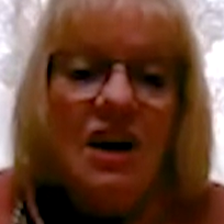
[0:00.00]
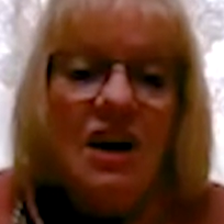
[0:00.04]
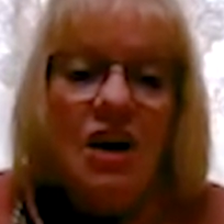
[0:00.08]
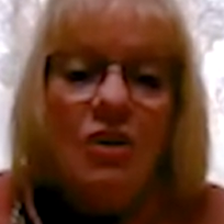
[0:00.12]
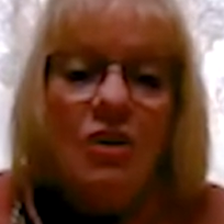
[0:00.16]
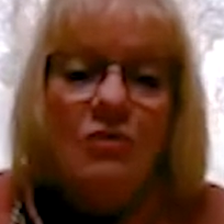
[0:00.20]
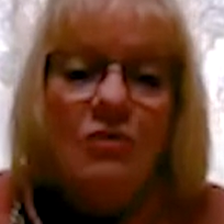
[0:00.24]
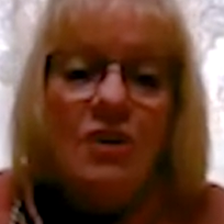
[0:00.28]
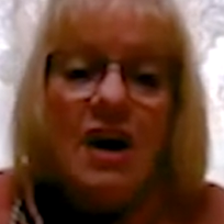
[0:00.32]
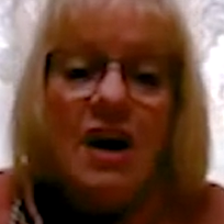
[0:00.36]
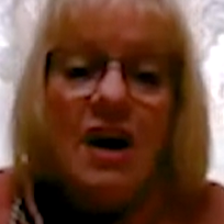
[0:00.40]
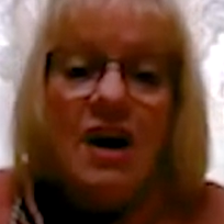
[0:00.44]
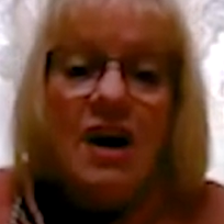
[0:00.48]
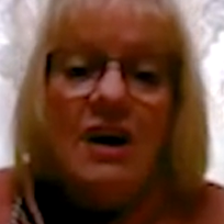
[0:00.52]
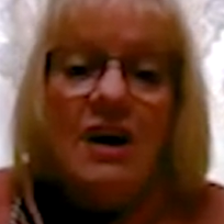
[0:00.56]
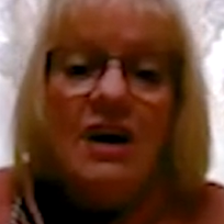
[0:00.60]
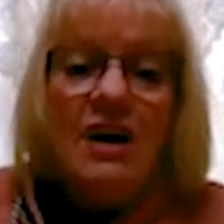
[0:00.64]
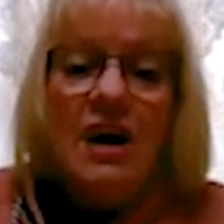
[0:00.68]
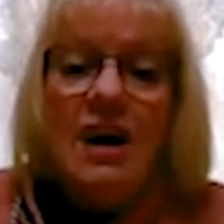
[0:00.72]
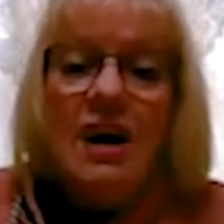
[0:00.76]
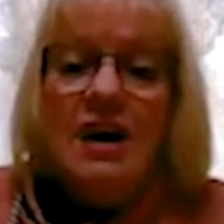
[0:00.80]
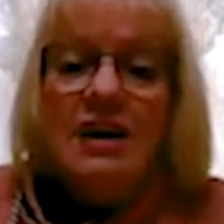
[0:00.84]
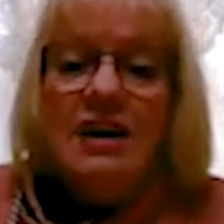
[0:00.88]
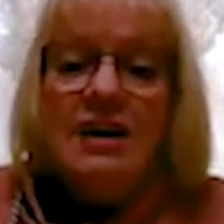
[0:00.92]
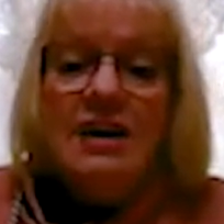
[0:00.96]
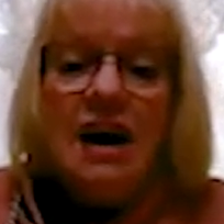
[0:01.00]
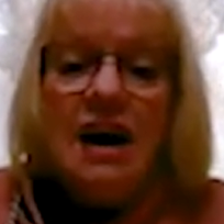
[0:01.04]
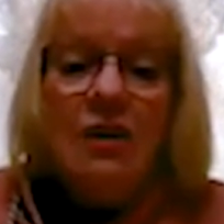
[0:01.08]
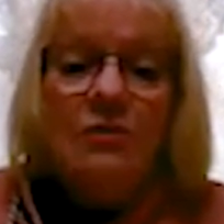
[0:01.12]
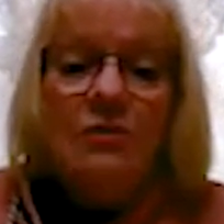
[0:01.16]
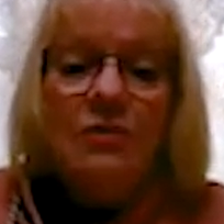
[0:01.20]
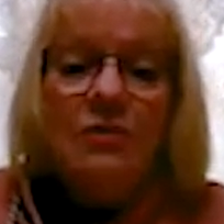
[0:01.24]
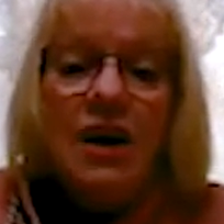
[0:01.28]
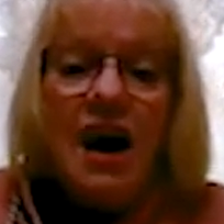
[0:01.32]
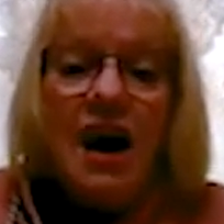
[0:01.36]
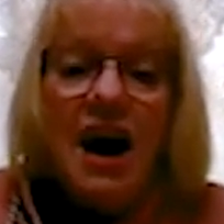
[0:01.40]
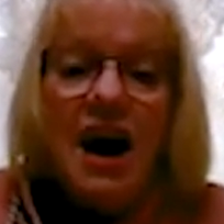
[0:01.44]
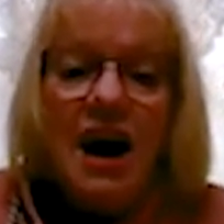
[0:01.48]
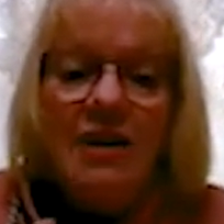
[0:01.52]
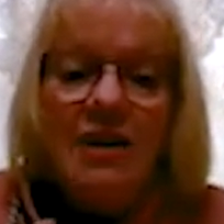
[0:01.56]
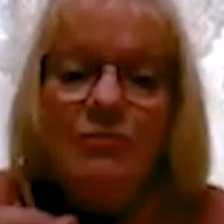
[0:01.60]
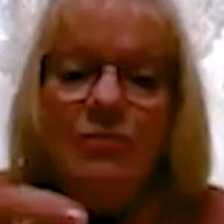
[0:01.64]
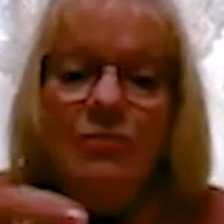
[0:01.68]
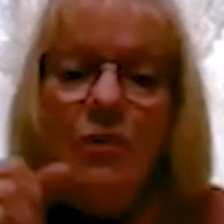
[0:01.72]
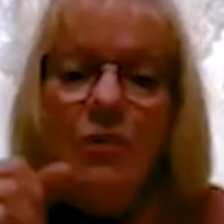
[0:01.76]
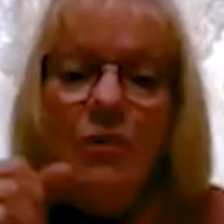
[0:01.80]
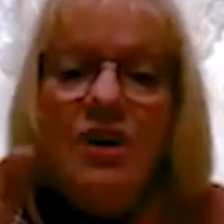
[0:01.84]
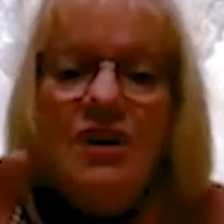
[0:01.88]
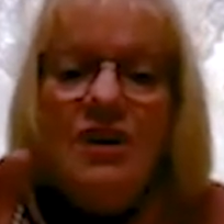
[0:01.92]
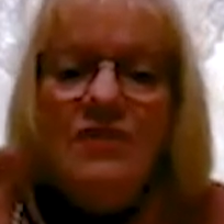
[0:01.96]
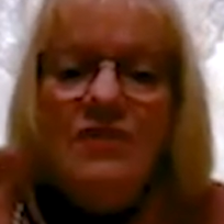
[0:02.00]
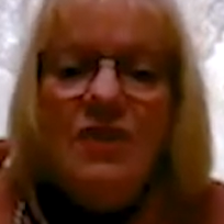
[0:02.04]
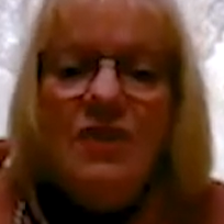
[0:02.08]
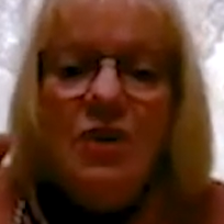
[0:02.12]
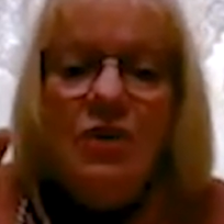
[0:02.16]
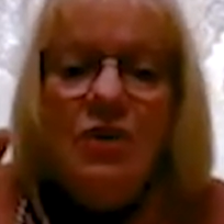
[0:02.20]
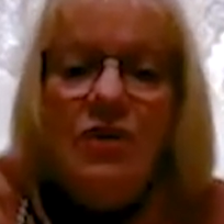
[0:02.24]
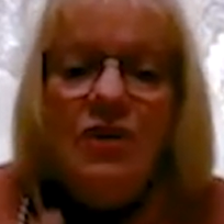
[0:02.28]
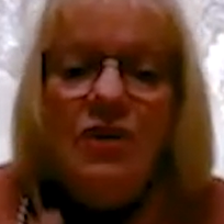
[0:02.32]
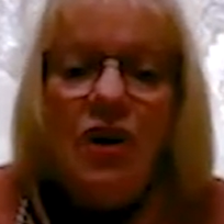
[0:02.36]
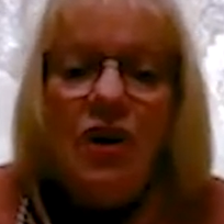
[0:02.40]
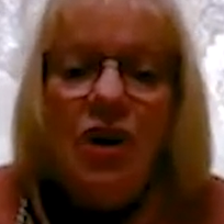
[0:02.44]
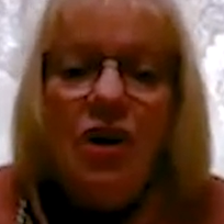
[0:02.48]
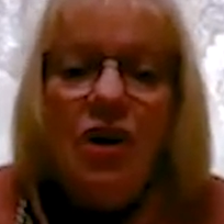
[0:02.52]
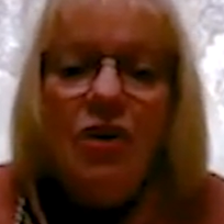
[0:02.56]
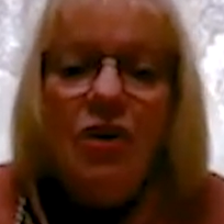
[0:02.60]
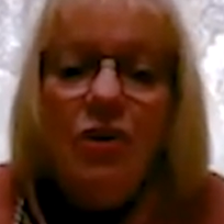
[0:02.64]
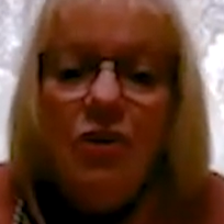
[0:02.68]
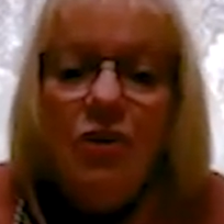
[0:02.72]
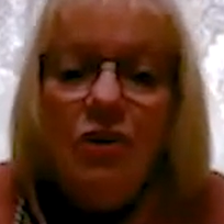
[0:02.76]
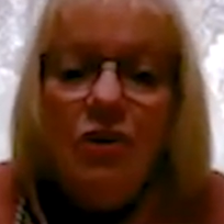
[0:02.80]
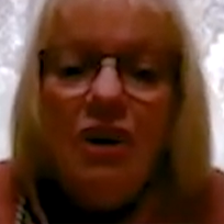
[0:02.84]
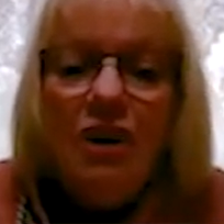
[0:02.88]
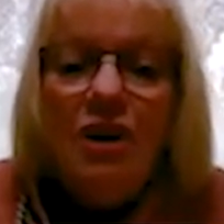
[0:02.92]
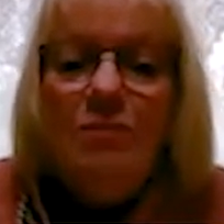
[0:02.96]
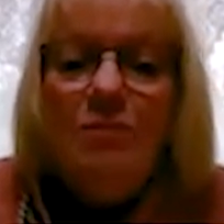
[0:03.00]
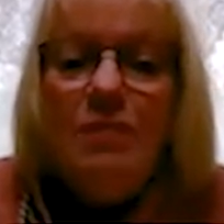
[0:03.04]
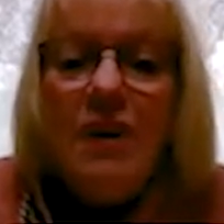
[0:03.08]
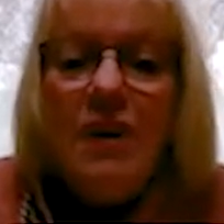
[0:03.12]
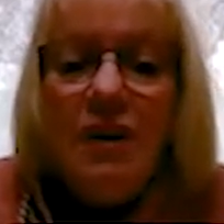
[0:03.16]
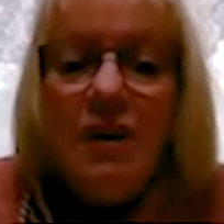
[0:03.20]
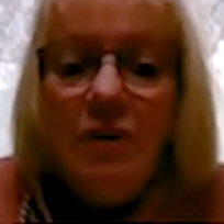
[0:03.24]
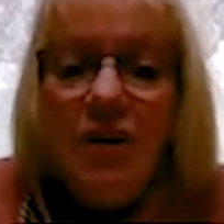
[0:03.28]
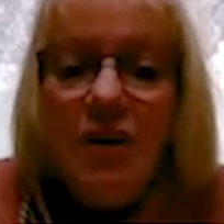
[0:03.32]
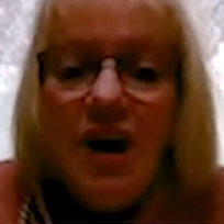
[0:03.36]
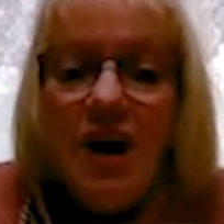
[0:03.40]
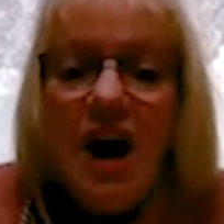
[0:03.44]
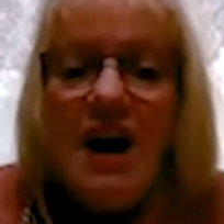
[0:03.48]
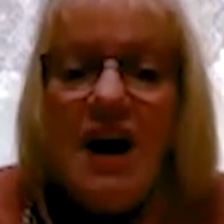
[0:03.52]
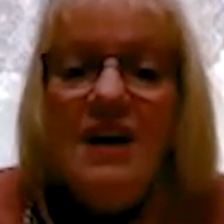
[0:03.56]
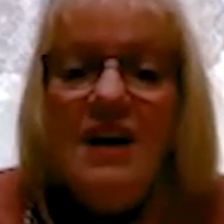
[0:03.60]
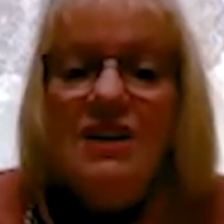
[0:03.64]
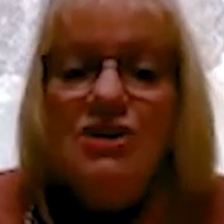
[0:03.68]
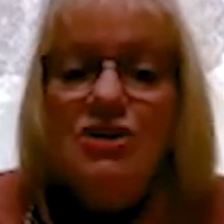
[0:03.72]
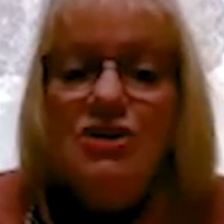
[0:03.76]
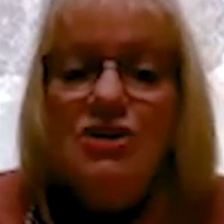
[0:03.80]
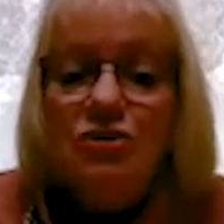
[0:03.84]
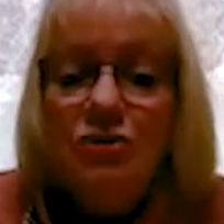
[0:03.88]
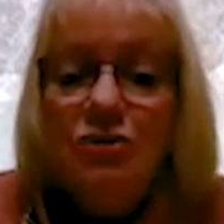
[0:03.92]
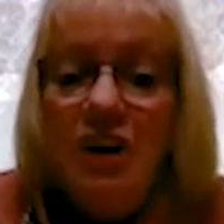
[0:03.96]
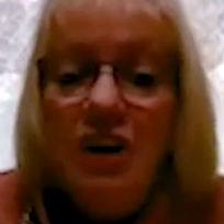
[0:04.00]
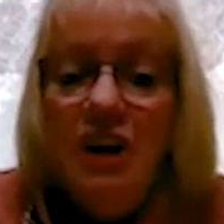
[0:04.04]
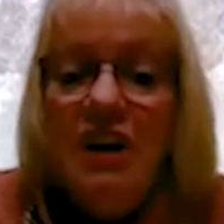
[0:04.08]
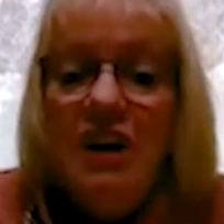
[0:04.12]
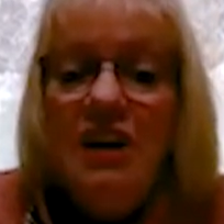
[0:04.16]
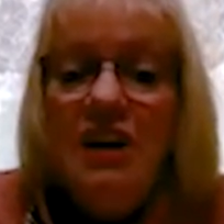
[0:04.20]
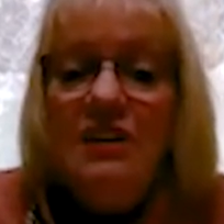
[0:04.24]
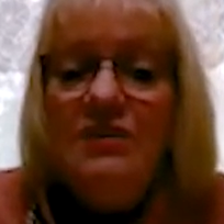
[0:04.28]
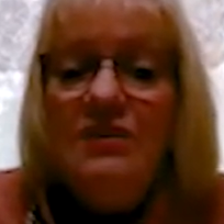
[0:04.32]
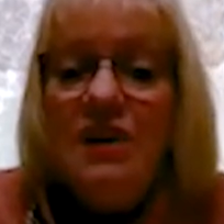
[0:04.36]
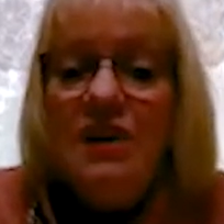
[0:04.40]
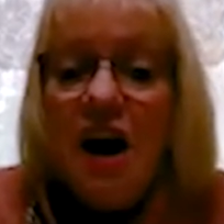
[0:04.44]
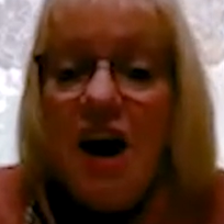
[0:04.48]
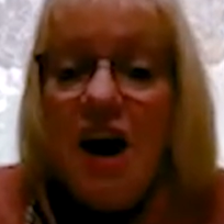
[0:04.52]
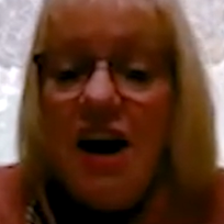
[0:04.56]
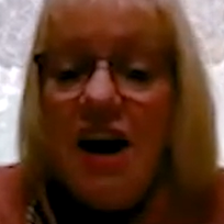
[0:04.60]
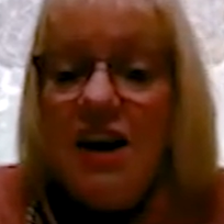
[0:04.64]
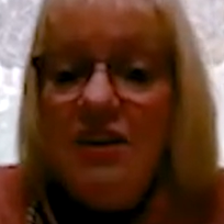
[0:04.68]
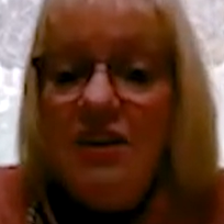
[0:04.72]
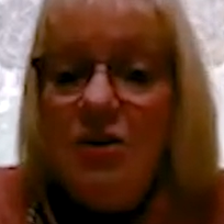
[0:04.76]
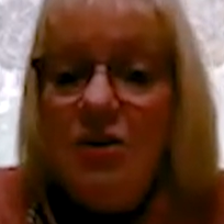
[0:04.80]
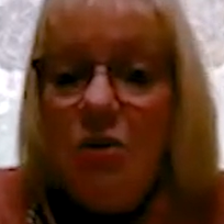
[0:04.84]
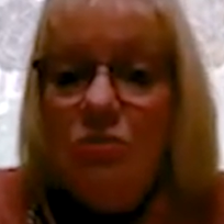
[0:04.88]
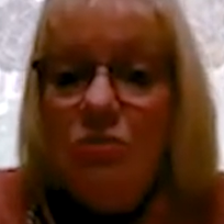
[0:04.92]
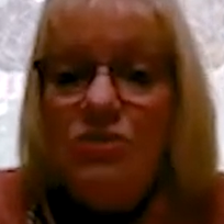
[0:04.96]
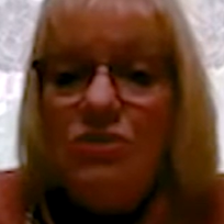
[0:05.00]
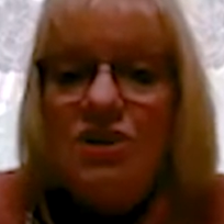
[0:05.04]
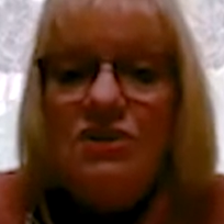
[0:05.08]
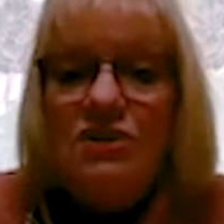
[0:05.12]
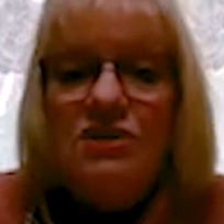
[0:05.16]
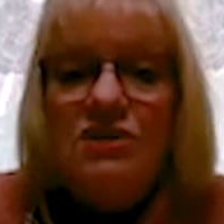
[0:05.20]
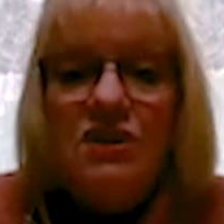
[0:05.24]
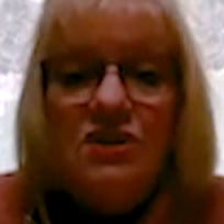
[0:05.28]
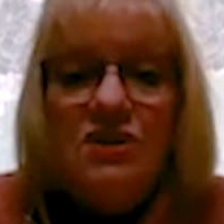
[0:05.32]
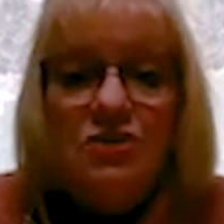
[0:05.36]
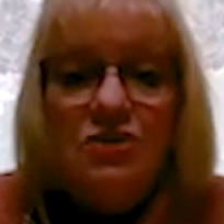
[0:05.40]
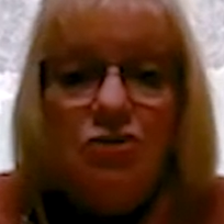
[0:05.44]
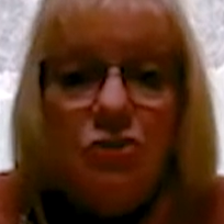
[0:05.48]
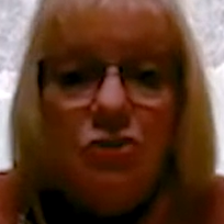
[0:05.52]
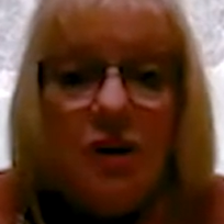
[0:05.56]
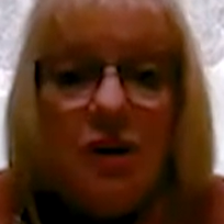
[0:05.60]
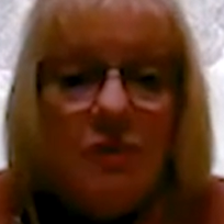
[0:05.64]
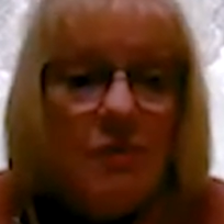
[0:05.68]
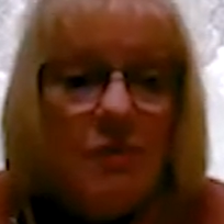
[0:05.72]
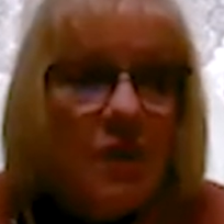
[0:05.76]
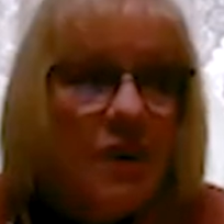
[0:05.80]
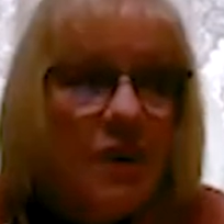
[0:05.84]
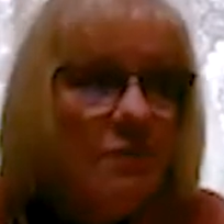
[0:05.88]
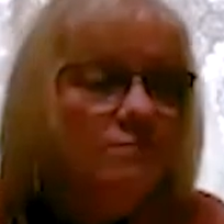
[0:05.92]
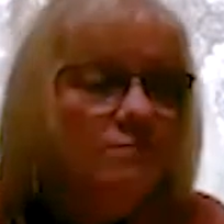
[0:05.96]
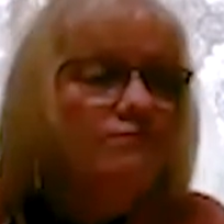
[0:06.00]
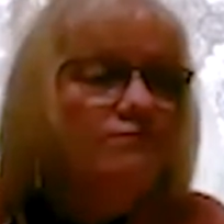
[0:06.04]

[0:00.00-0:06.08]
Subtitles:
Okay, now I wrote in there, early periodic screening, diagnosis, and treatment.